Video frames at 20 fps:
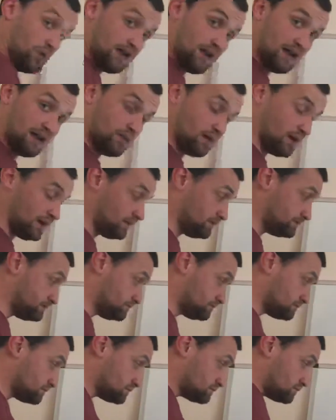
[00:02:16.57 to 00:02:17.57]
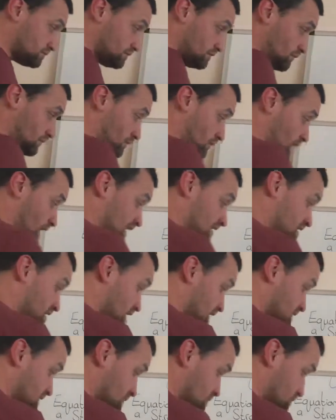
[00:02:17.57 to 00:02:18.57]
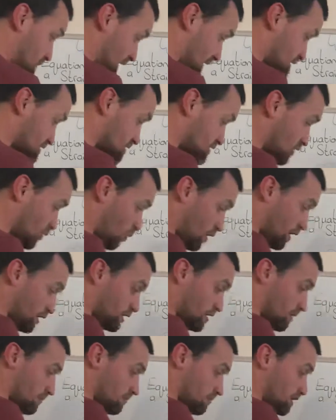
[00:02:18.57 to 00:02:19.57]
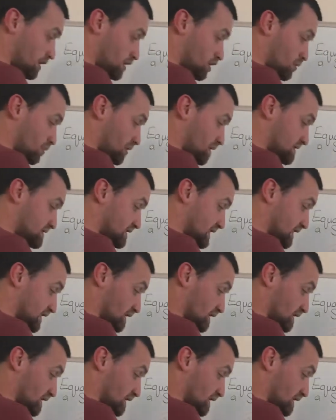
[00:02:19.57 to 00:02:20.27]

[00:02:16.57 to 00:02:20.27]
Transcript: anyway. Doesn't matter what number you put in.